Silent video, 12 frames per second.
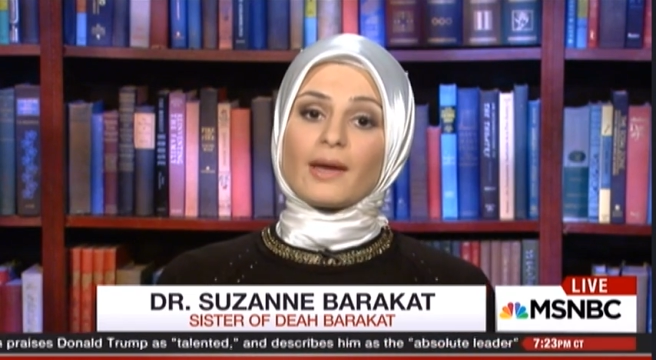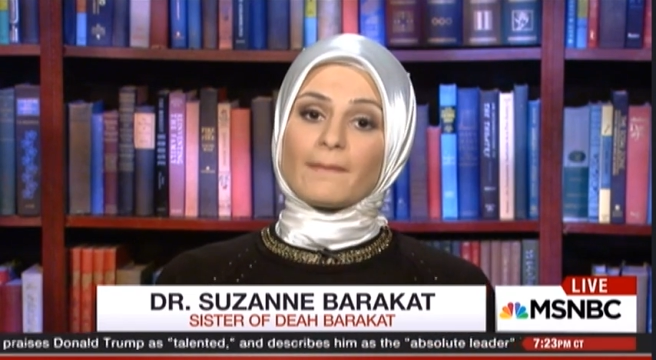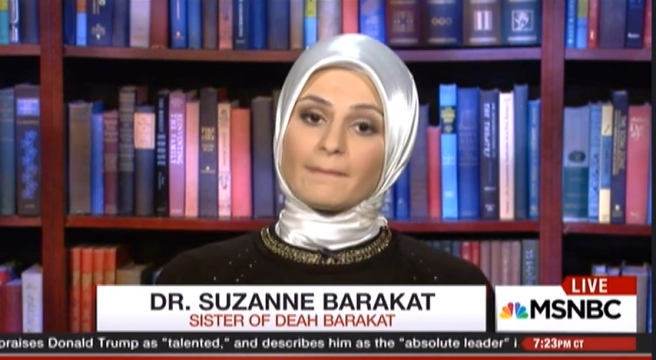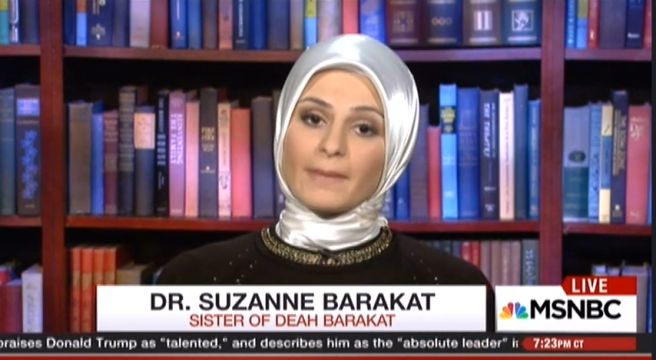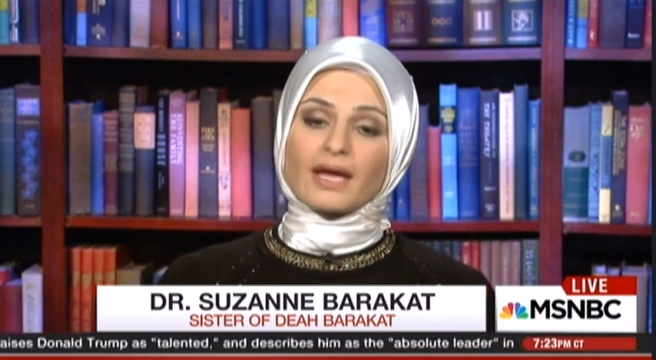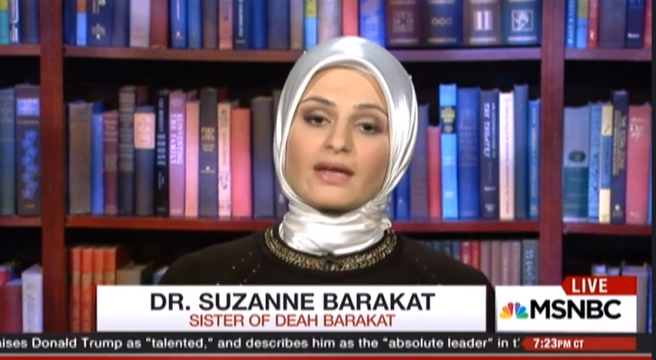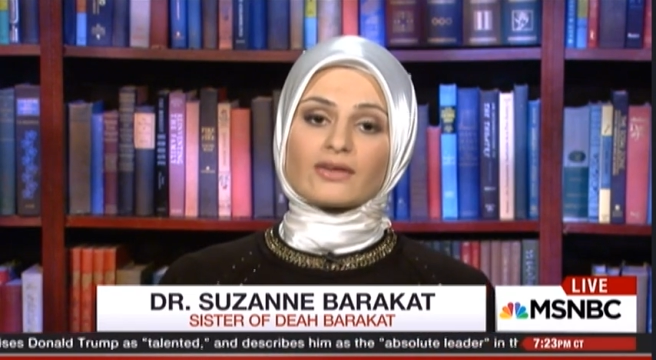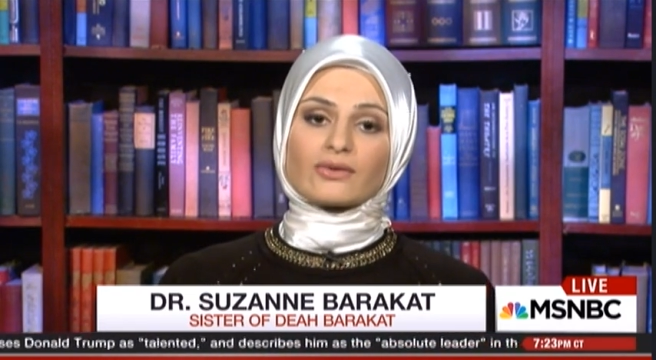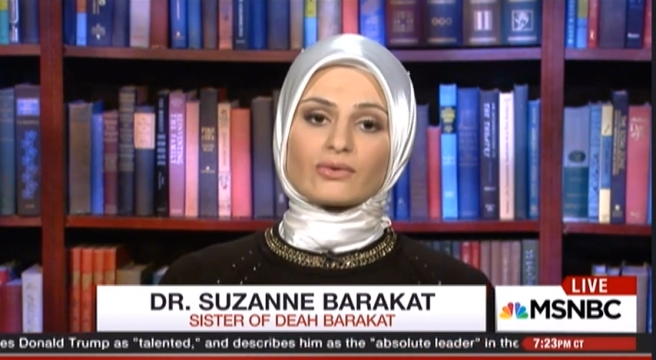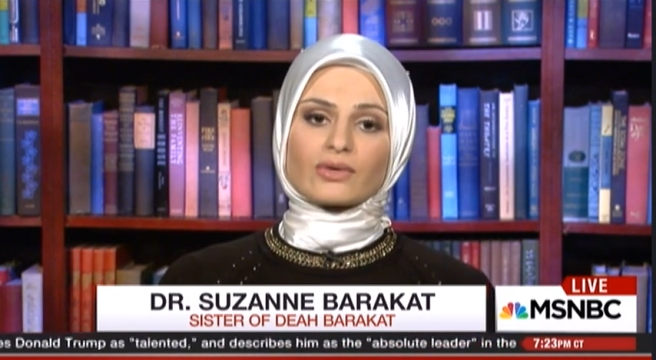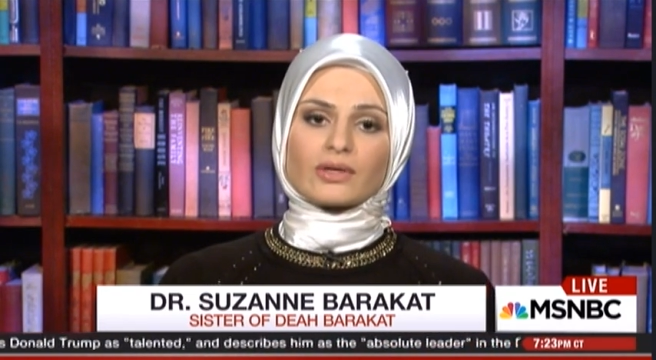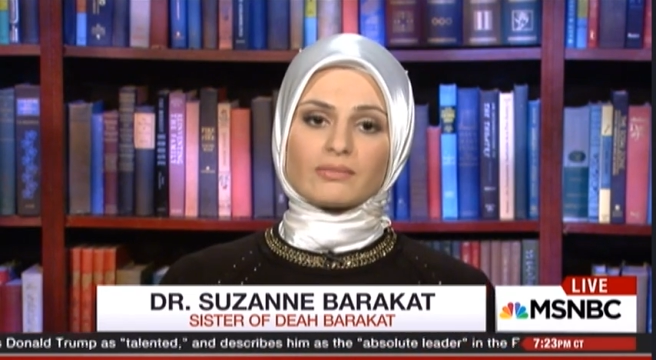man
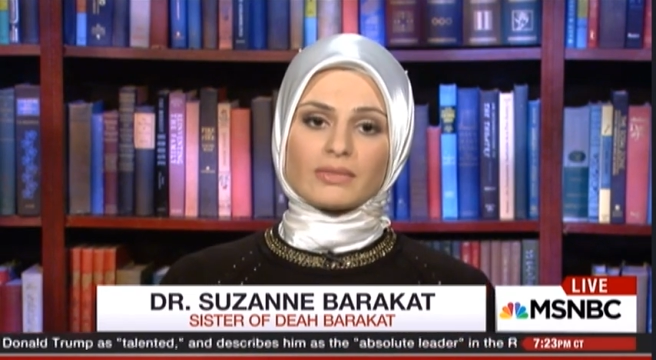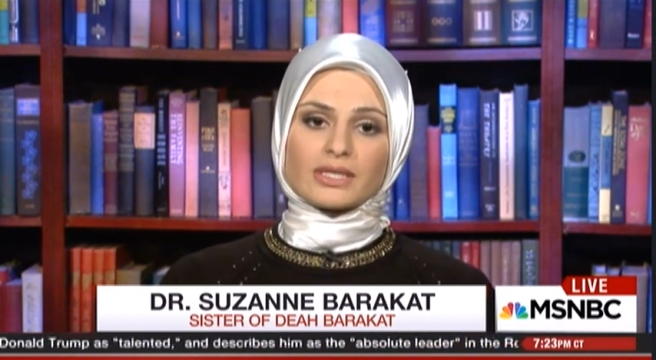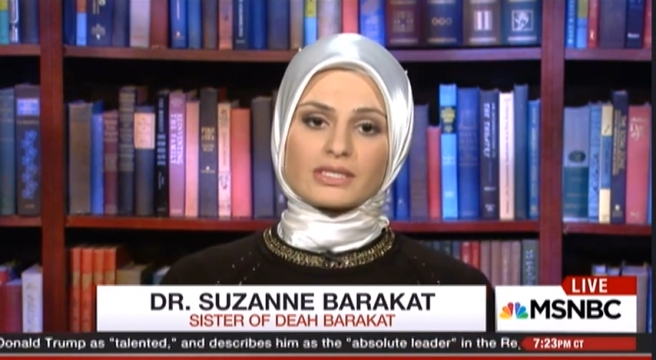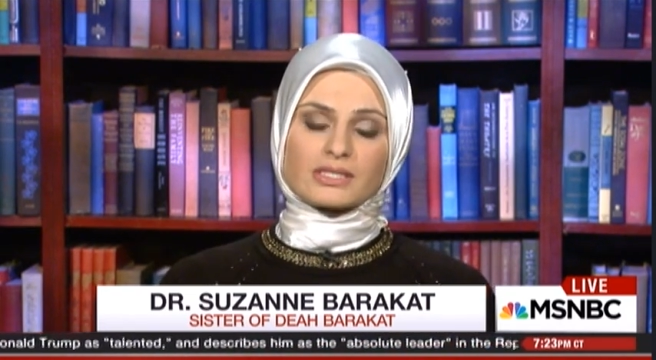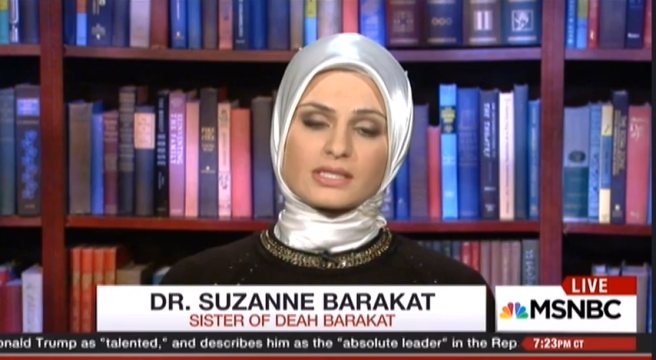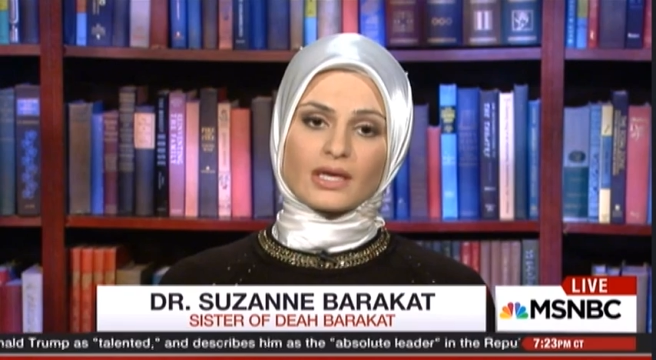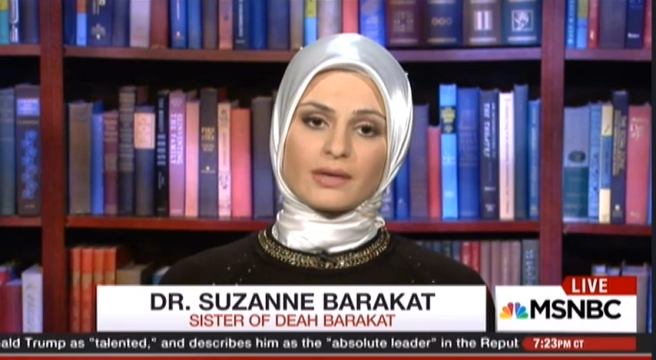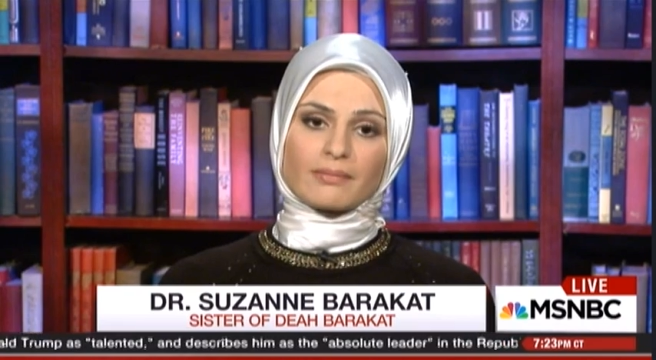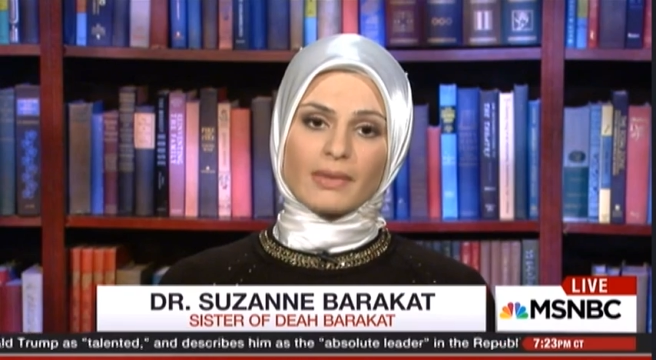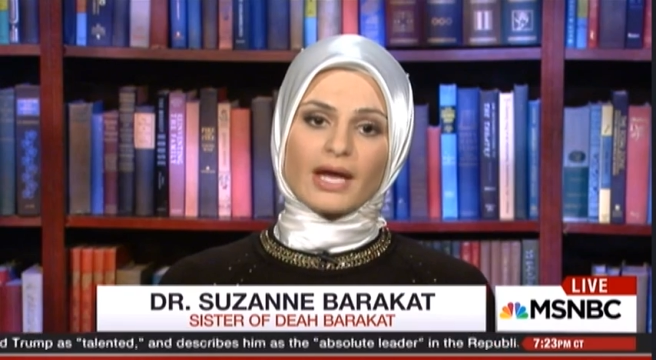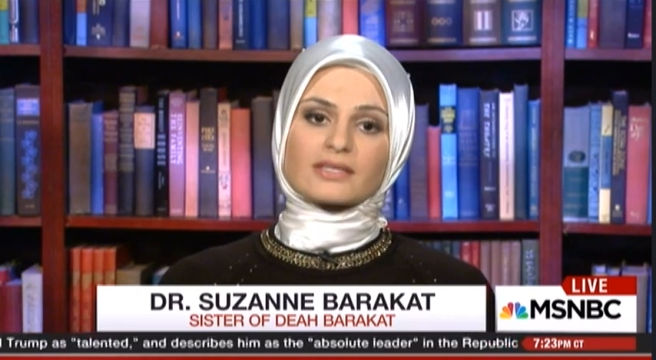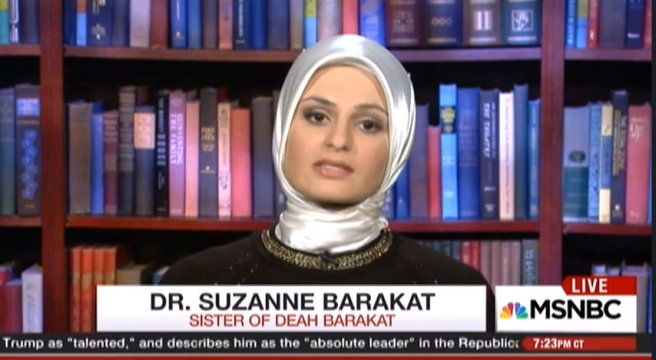who commits a
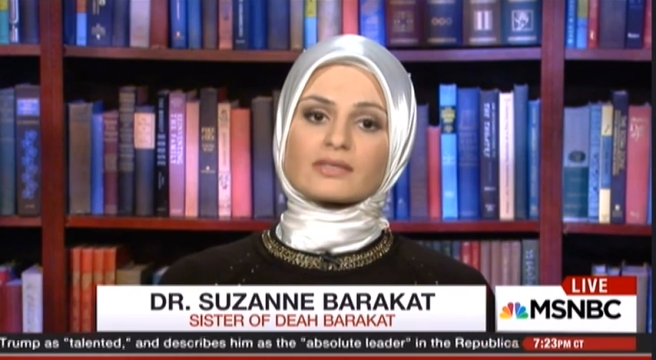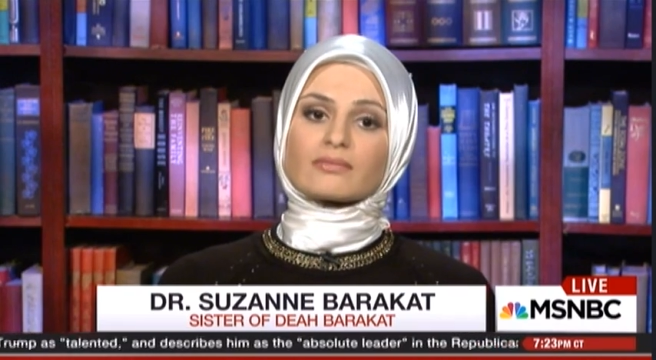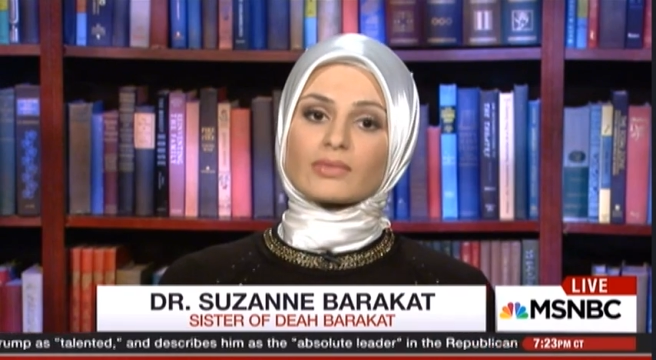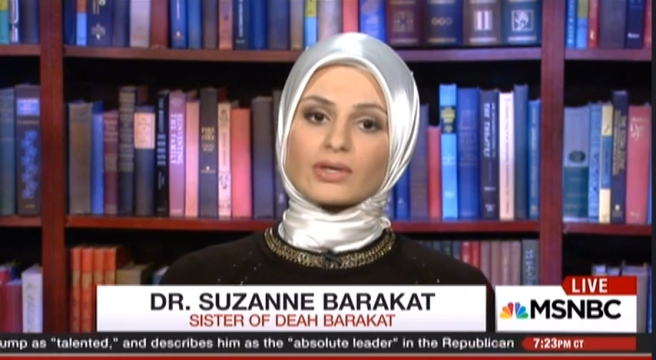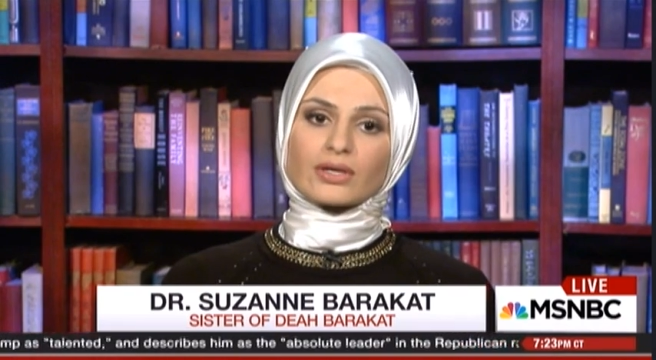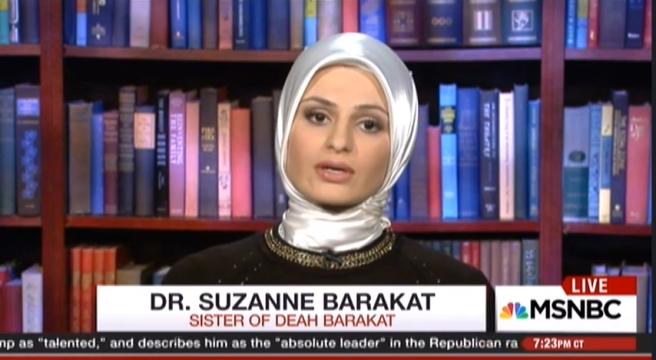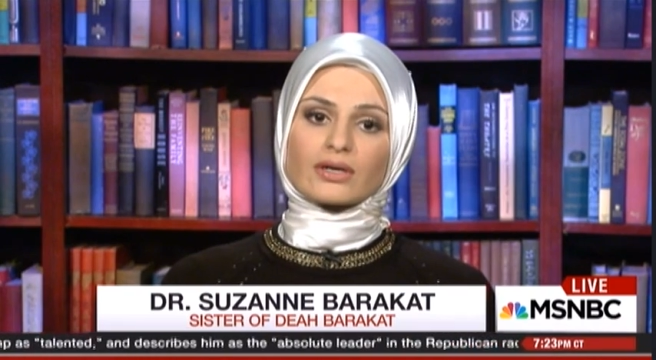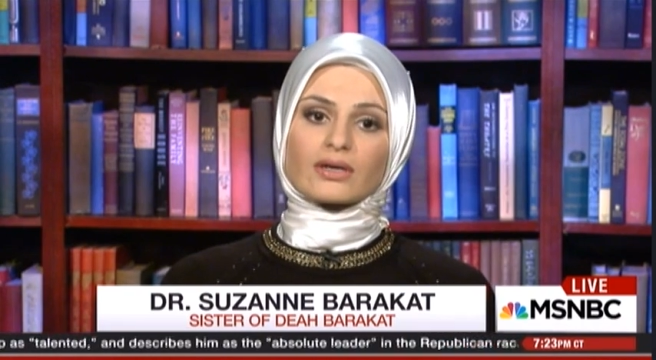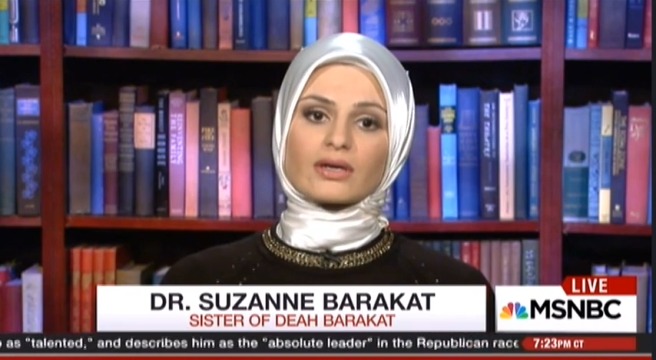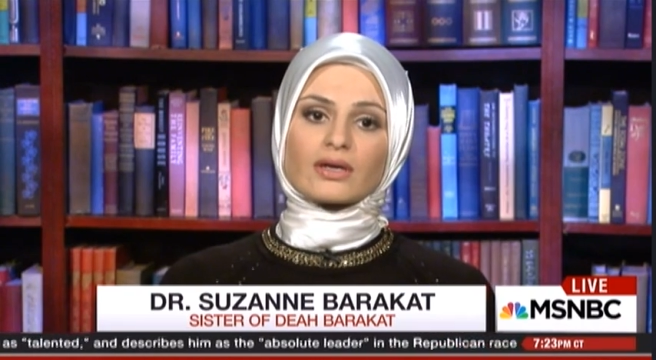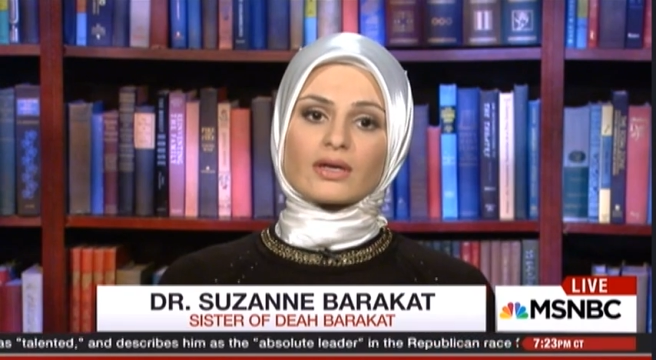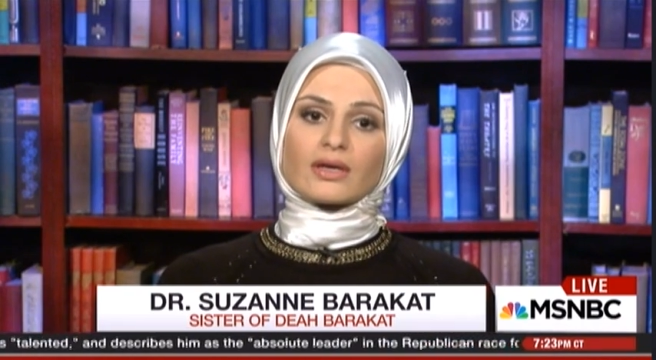mass murder,